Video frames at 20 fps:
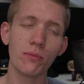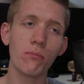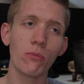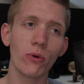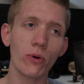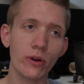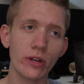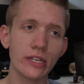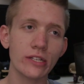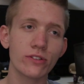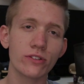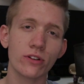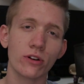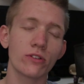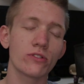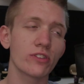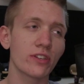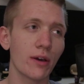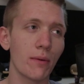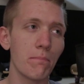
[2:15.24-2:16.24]
more he
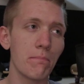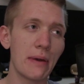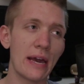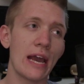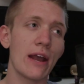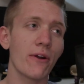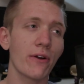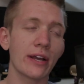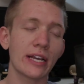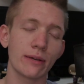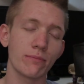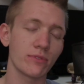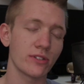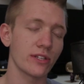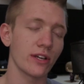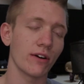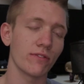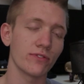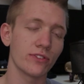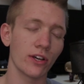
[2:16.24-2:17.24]
starts comparing
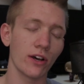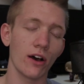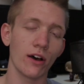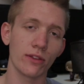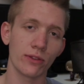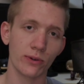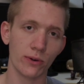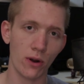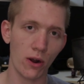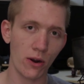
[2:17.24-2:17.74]
himself to other